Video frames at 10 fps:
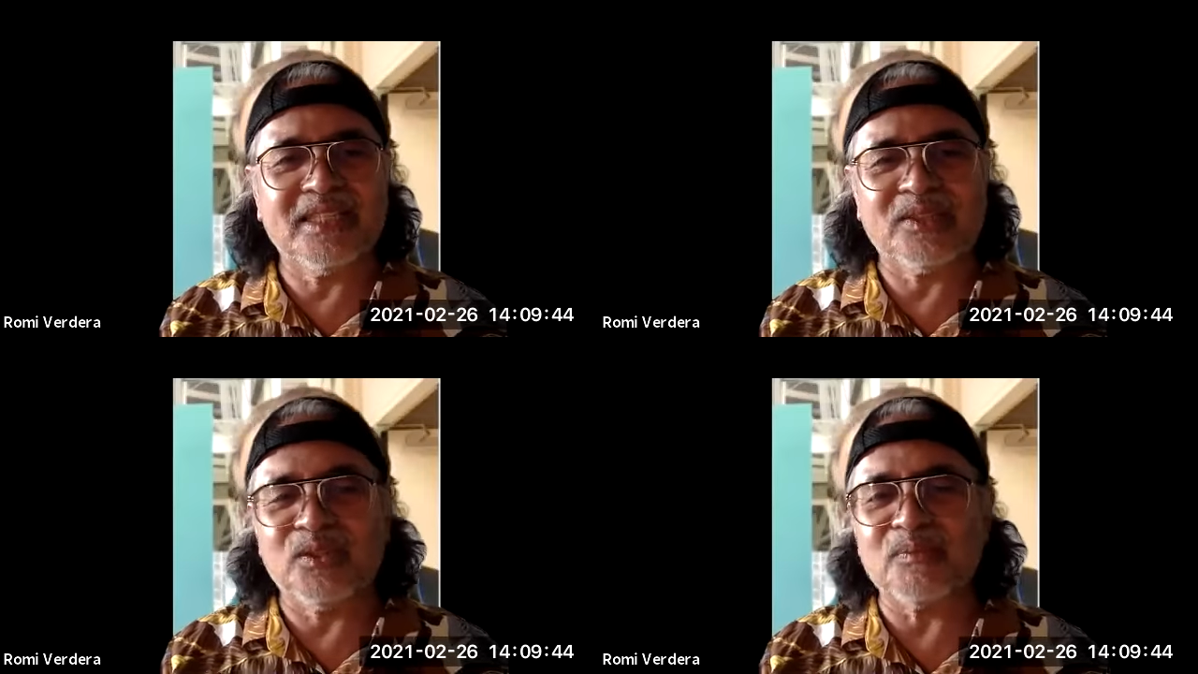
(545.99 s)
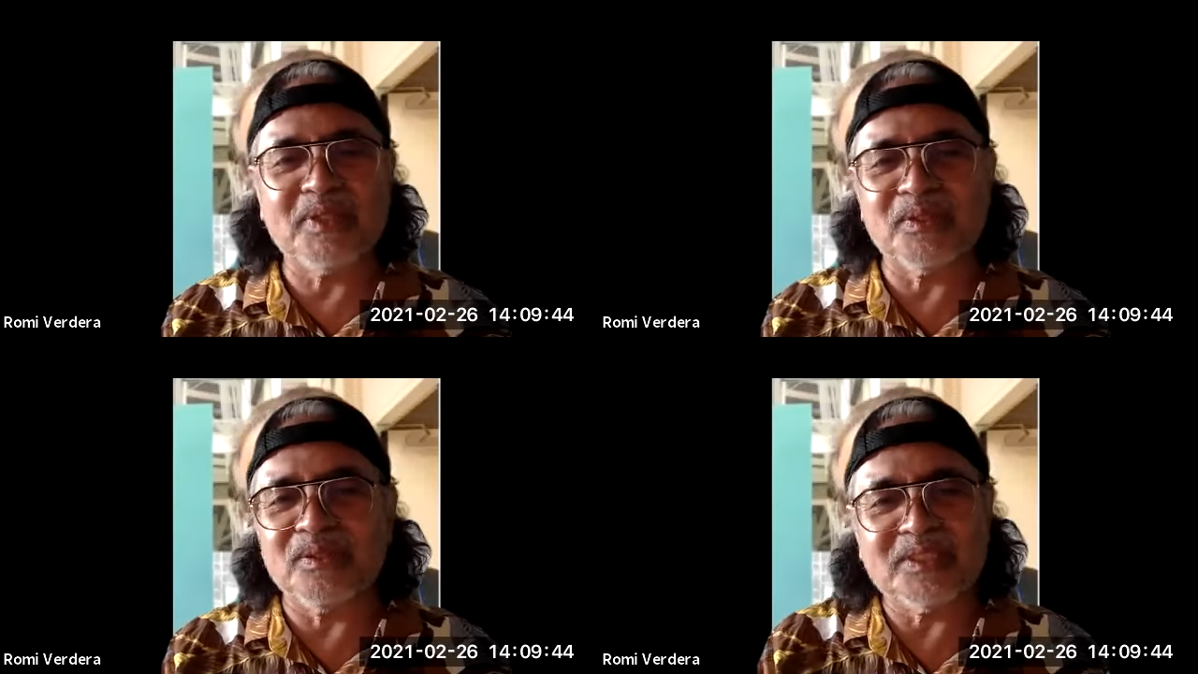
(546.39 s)
It took
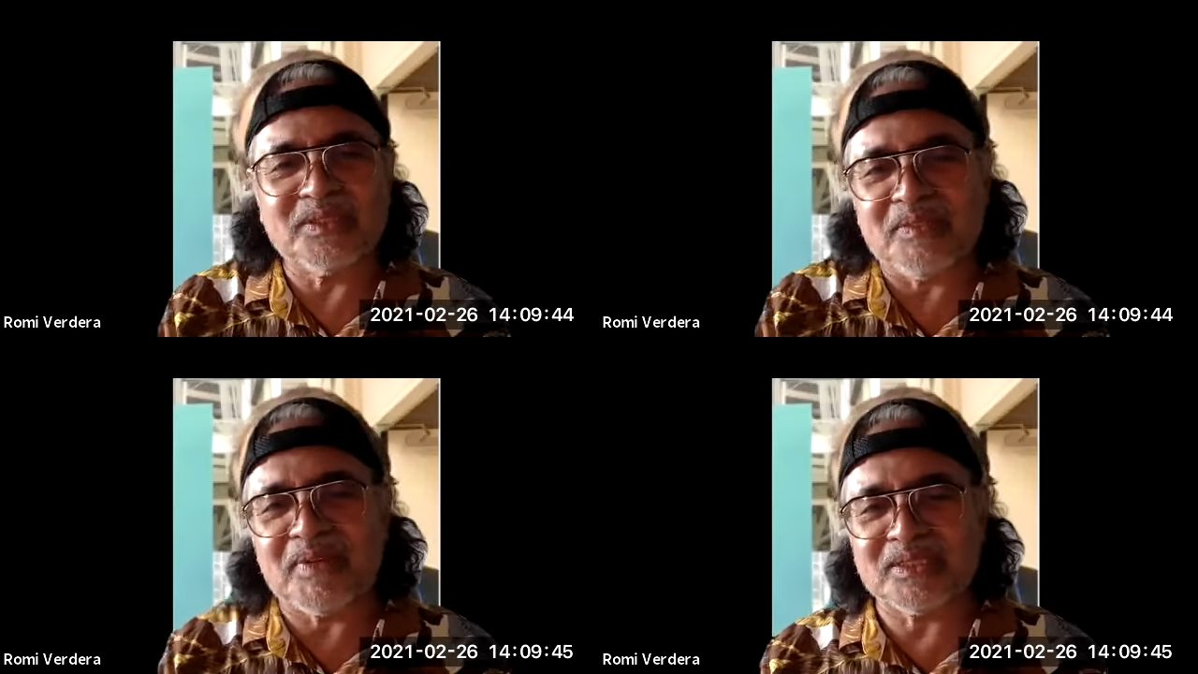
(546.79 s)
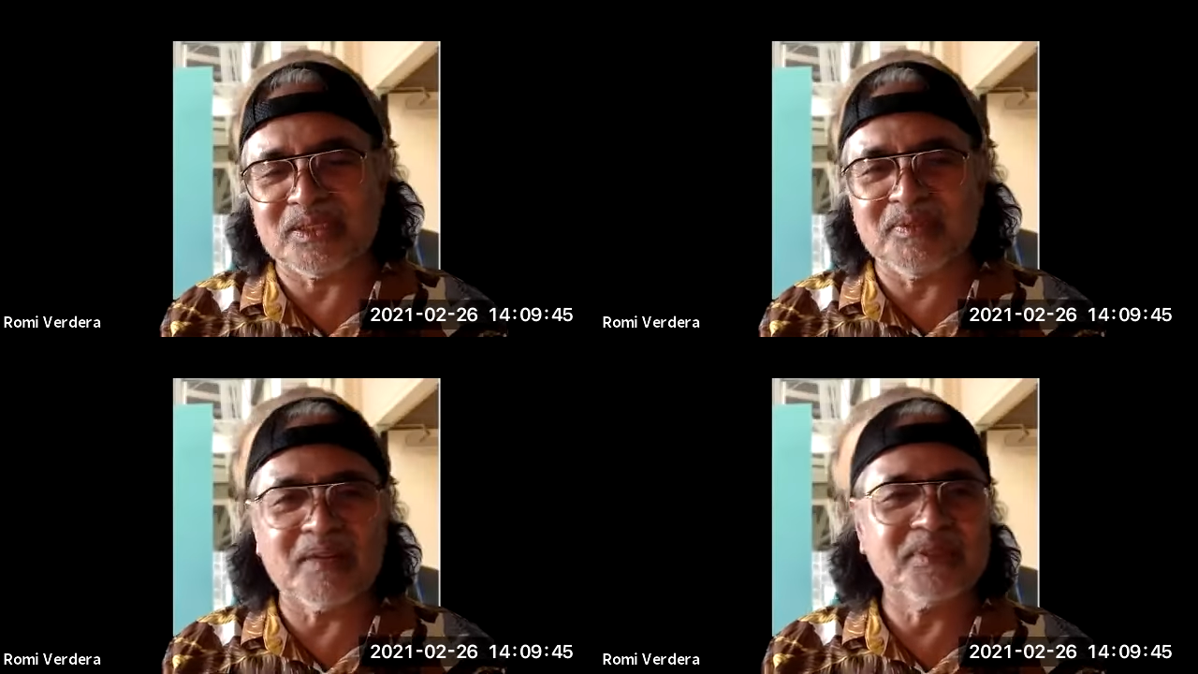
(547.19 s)
me only 3 months
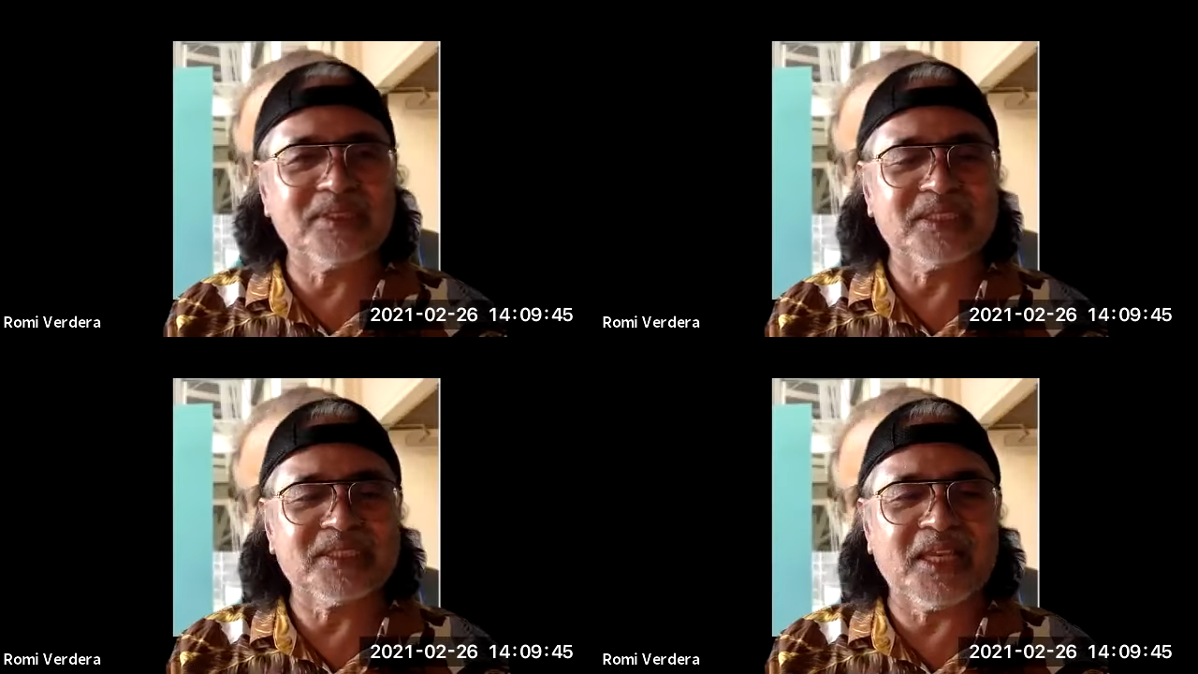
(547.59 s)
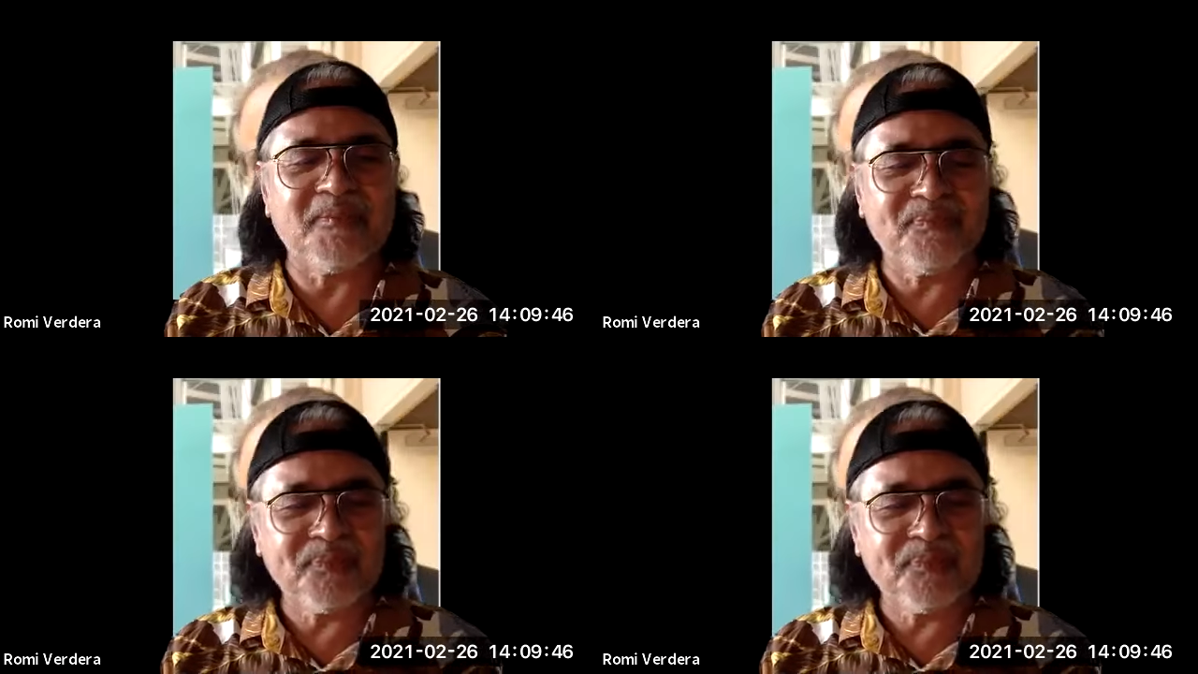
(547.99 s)
to become a 6A.